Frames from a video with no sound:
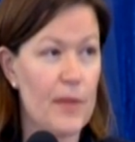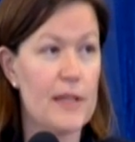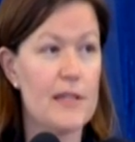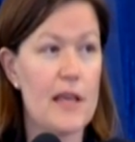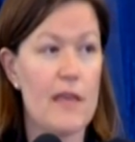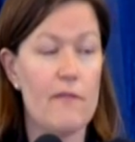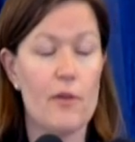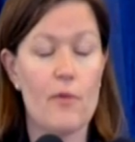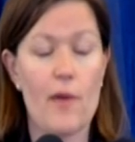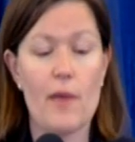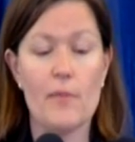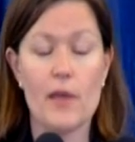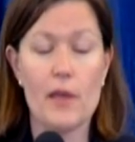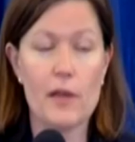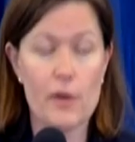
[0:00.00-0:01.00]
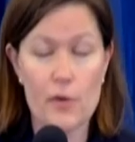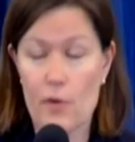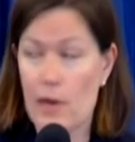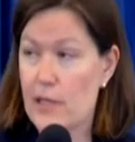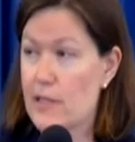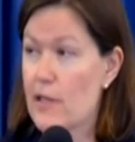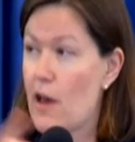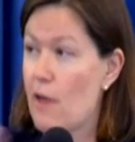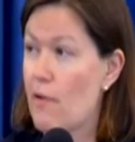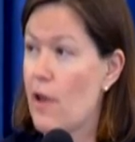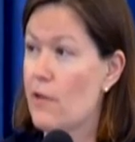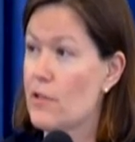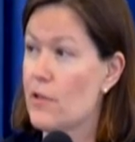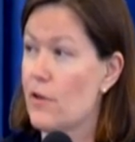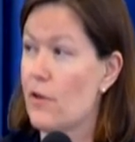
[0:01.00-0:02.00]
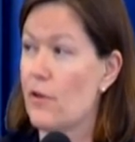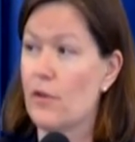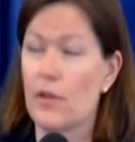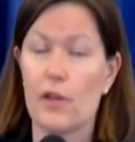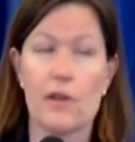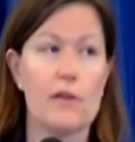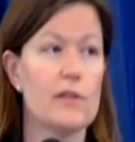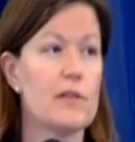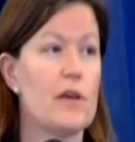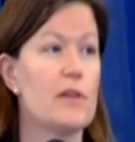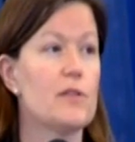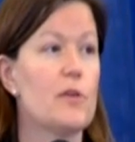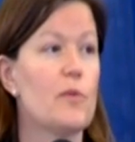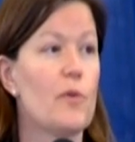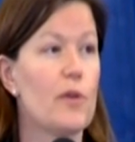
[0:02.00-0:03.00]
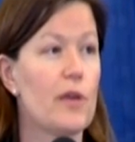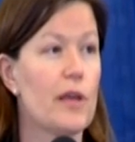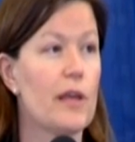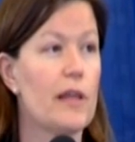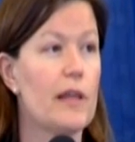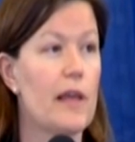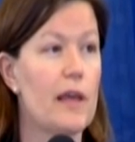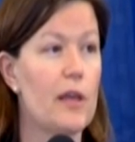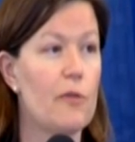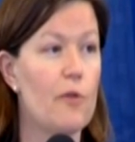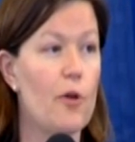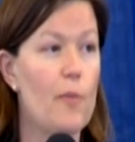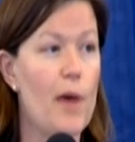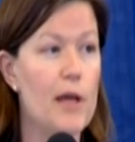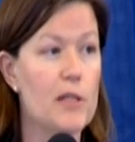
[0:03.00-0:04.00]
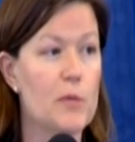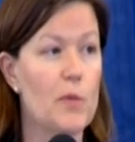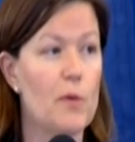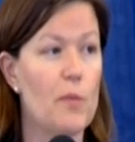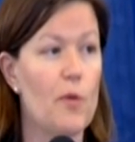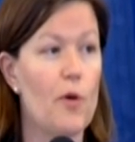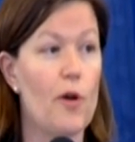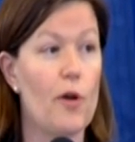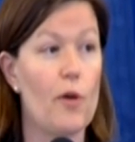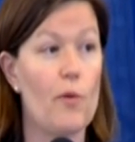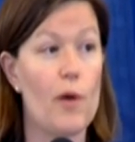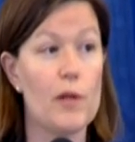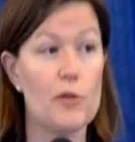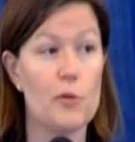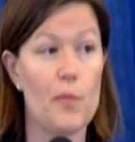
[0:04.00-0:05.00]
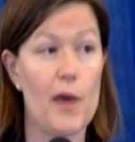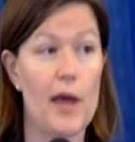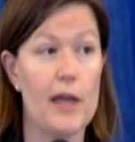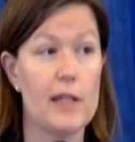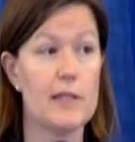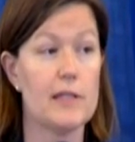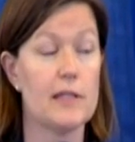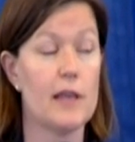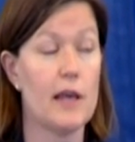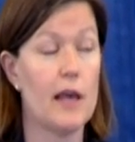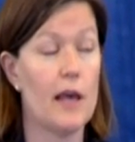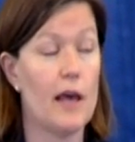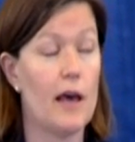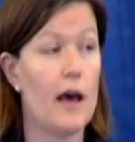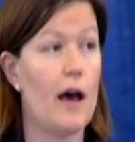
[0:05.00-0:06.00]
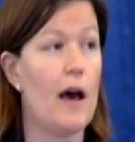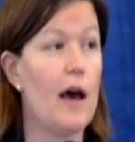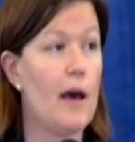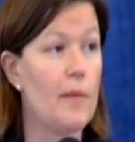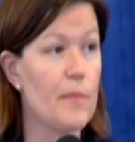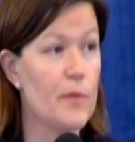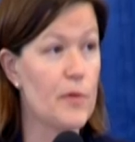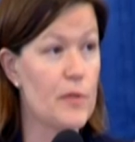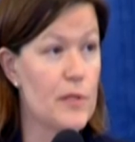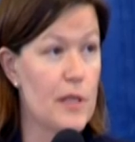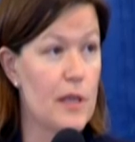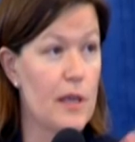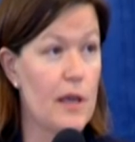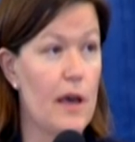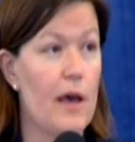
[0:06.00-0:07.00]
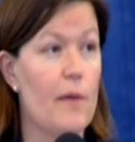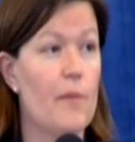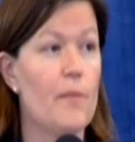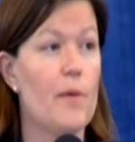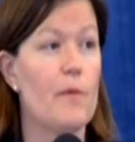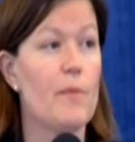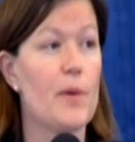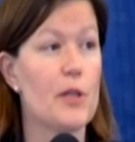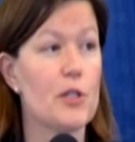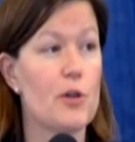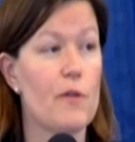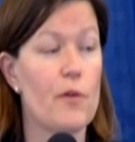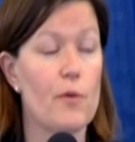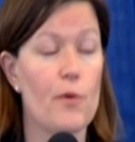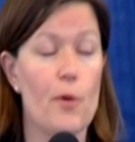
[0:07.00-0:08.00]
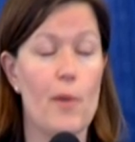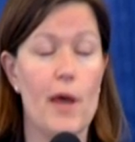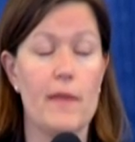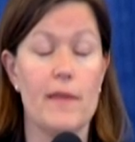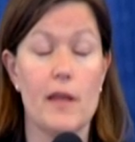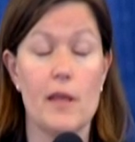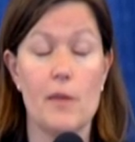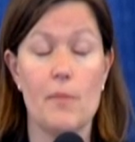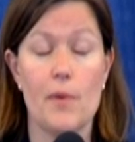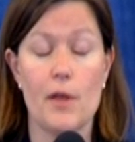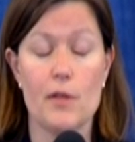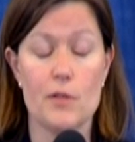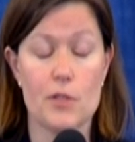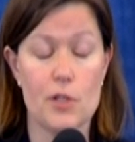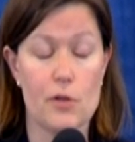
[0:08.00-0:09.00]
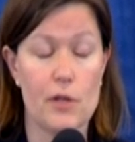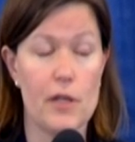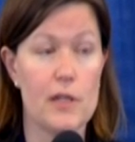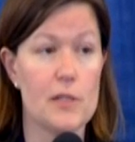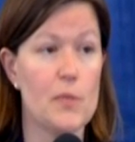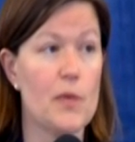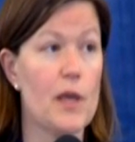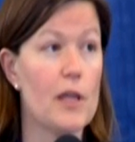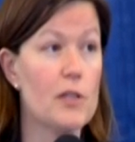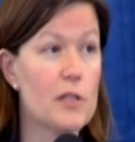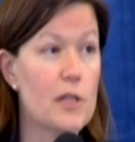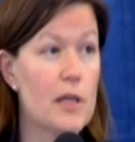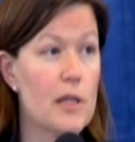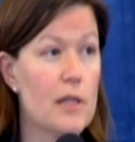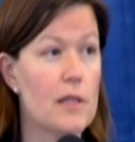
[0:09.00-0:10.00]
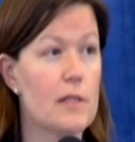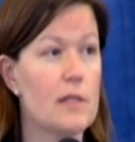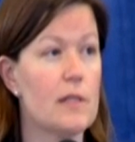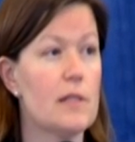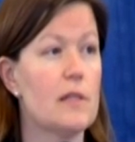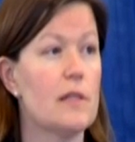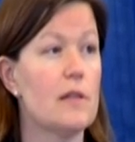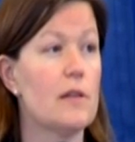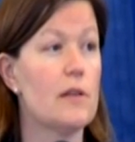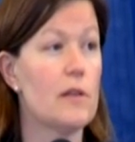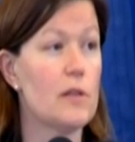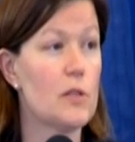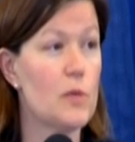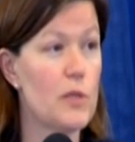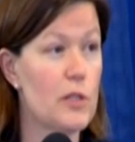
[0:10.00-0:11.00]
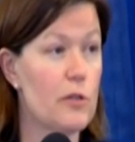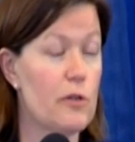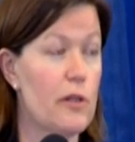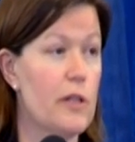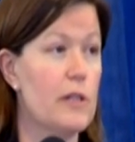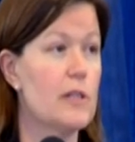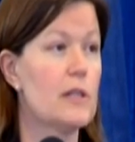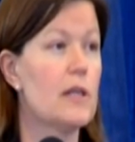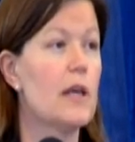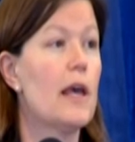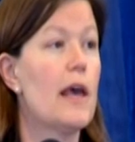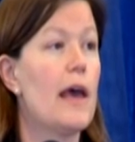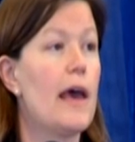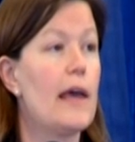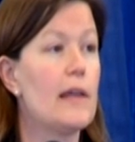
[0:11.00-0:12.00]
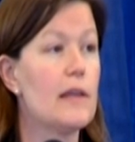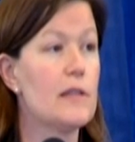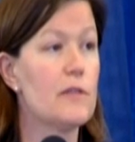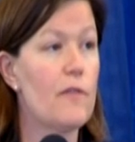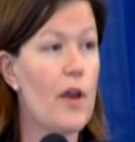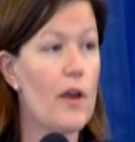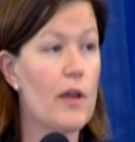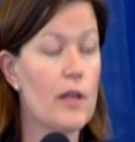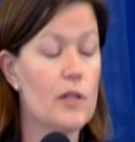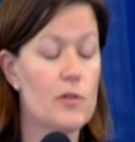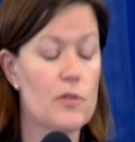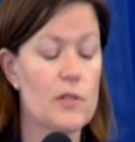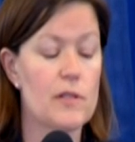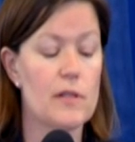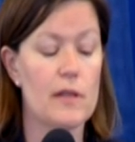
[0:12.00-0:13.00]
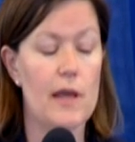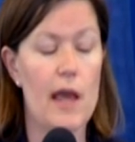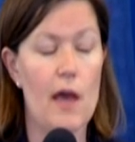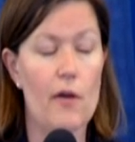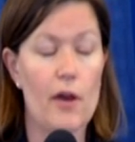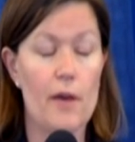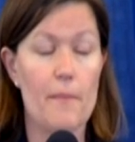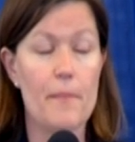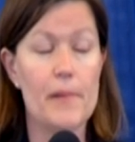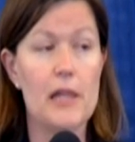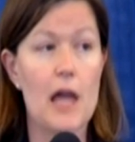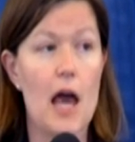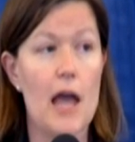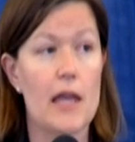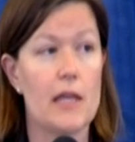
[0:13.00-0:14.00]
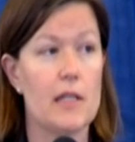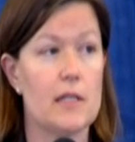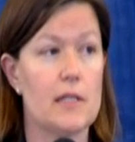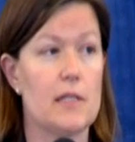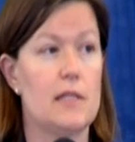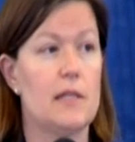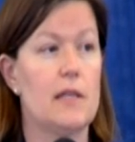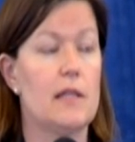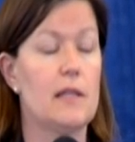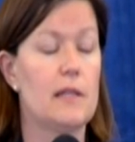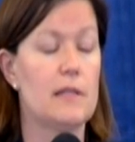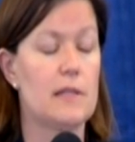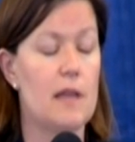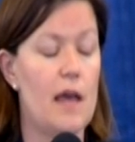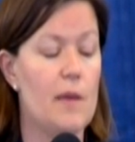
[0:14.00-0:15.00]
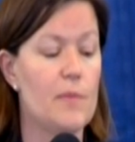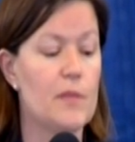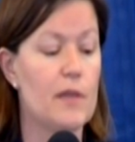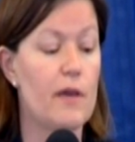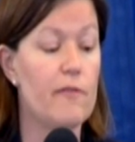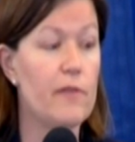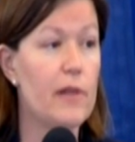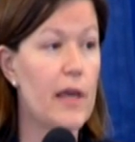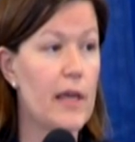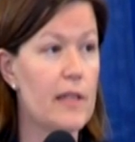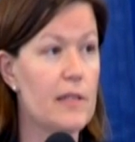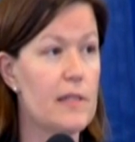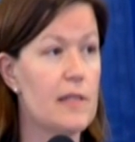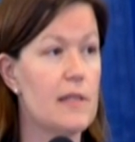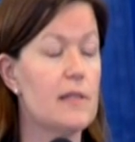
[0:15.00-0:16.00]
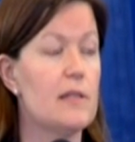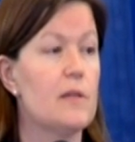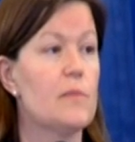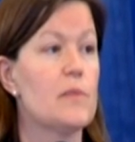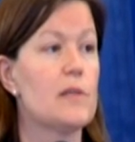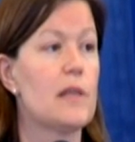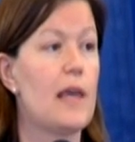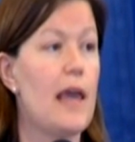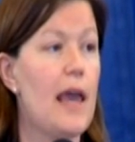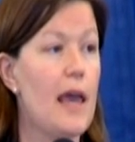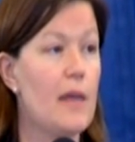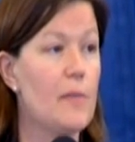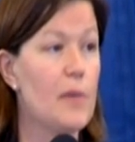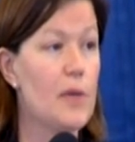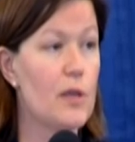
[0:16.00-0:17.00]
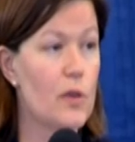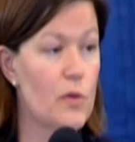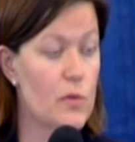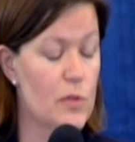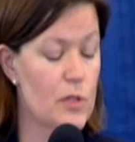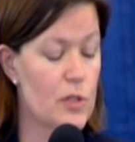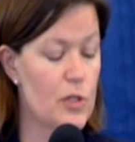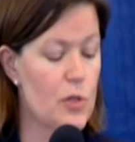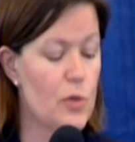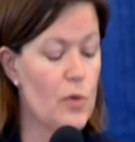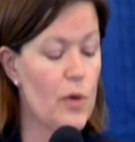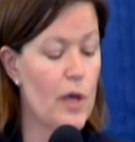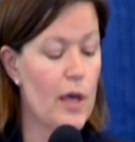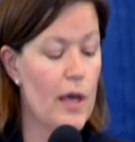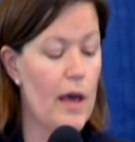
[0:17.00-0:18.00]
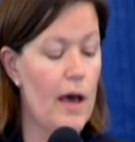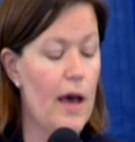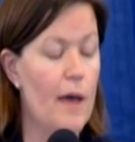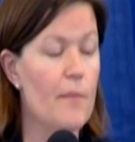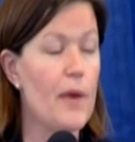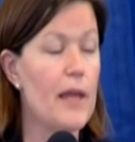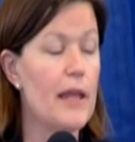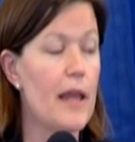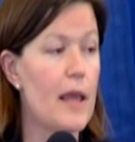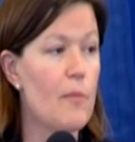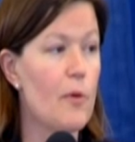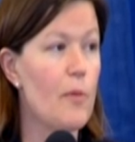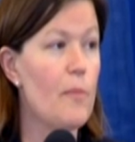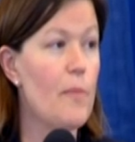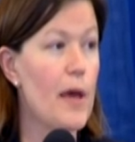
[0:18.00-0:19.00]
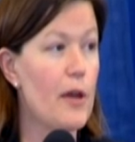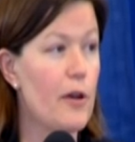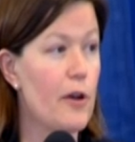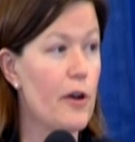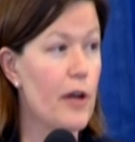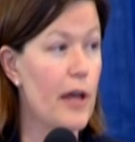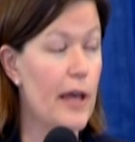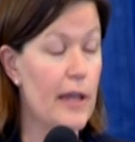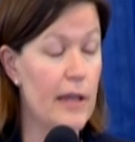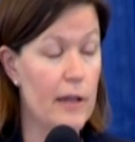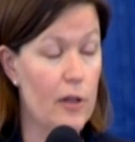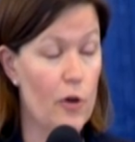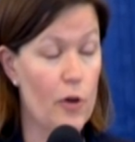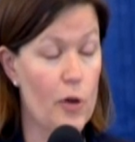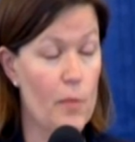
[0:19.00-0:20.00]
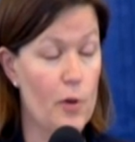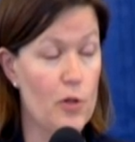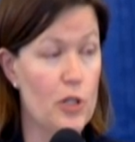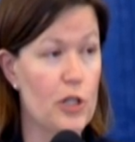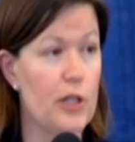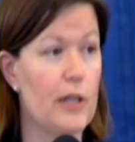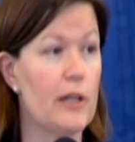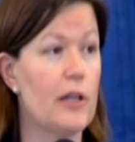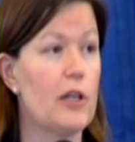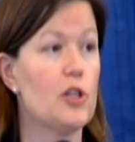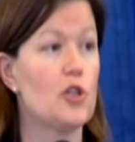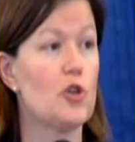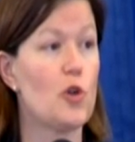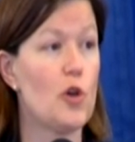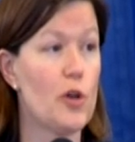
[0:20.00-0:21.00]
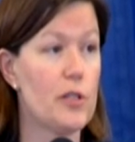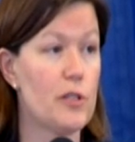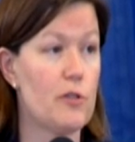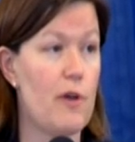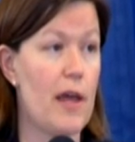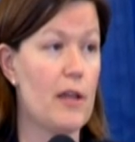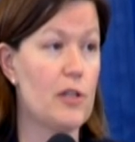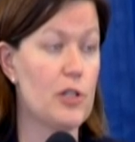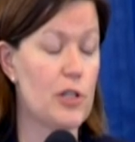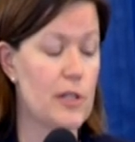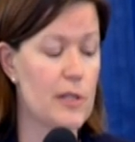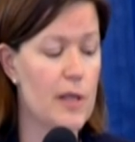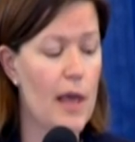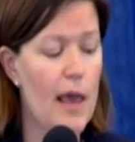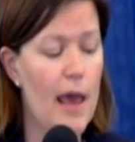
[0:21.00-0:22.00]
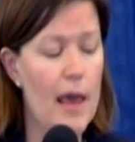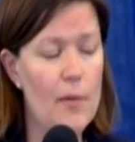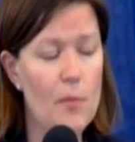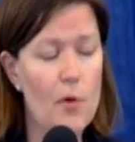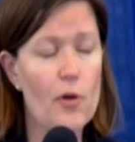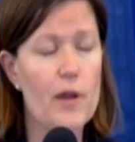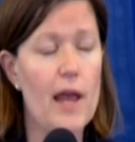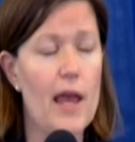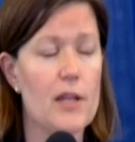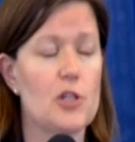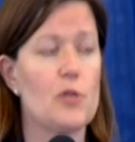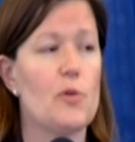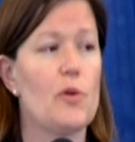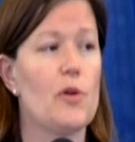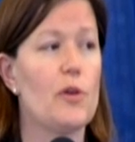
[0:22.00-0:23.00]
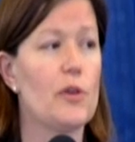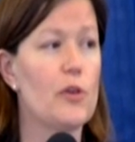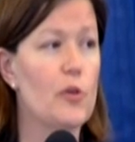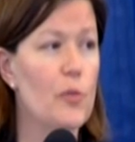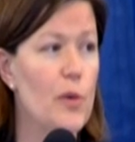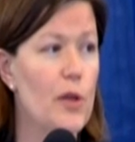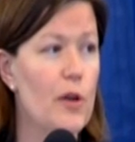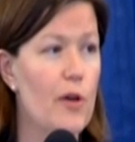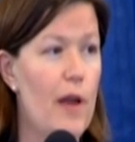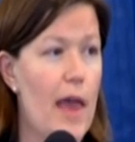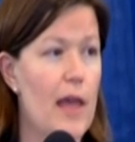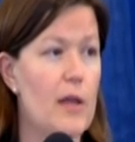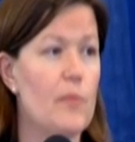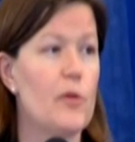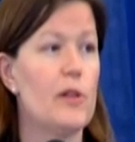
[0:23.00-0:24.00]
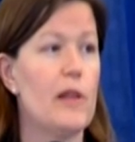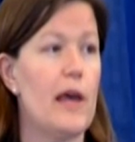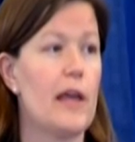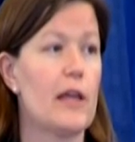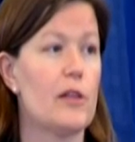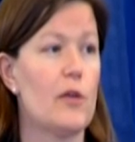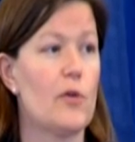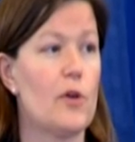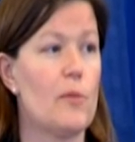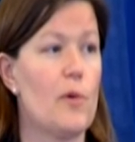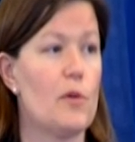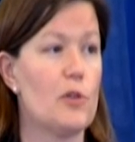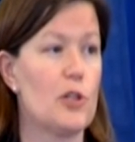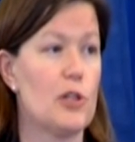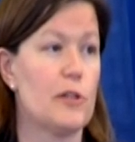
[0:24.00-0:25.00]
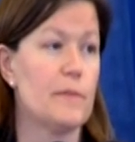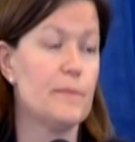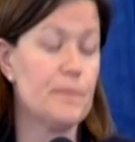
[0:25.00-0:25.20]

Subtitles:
David Remy, who I saw around here earlier, is also working in legged robots, but more quadrupeds. You see a picture of a robot that he built during his PhD thesis in Switzerland, and he's very interested in how compliance in these types of legged systems can be used to enable better locomotion and control strategies and more natural human or animal-like locomotion.